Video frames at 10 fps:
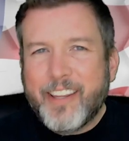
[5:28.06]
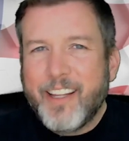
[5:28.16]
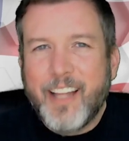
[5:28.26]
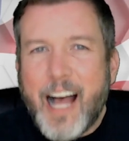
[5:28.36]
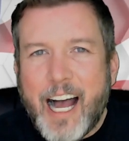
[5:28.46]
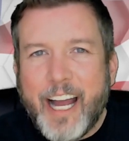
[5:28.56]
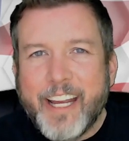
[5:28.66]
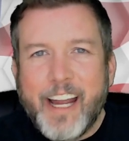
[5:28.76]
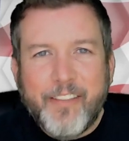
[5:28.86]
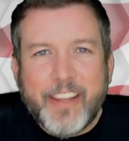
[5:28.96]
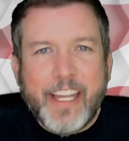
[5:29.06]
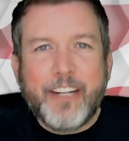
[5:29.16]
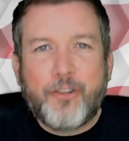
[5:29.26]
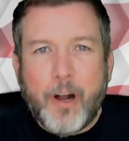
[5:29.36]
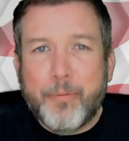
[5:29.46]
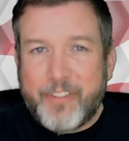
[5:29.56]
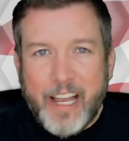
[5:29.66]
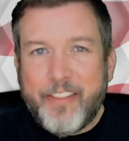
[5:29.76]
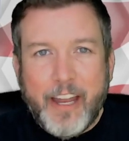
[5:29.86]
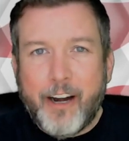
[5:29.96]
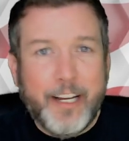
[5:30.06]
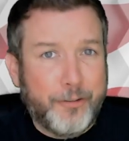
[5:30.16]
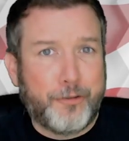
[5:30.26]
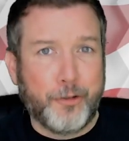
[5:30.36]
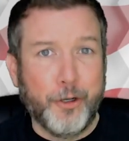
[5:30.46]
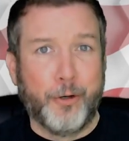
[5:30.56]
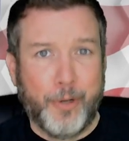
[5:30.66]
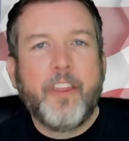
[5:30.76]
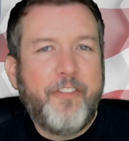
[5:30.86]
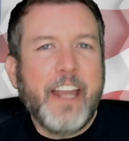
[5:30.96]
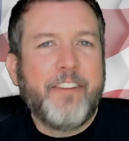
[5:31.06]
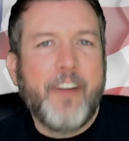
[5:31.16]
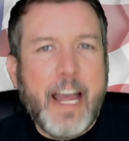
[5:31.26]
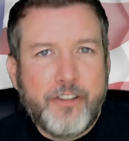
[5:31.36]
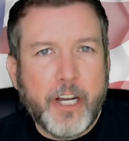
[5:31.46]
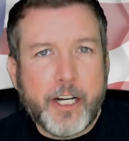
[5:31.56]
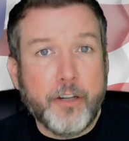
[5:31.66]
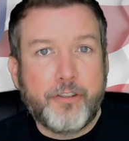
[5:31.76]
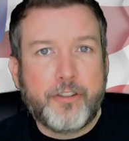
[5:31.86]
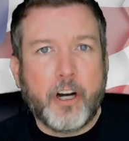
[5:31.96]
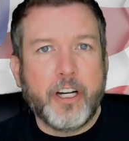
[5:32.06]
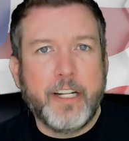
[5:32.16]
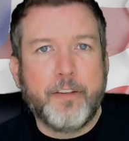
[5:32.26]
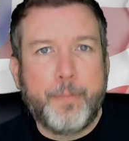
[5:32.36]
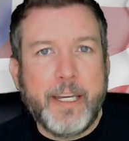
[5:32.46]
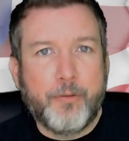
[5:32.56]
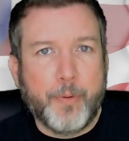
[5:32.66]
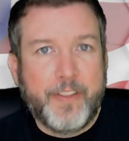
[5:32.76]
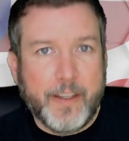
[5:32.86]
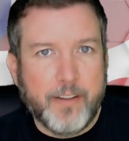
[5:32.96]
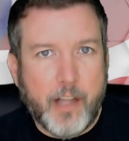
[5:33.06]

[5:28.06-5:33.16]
the lie? Everything Trump said there is true. The fake fact checker started his piece with this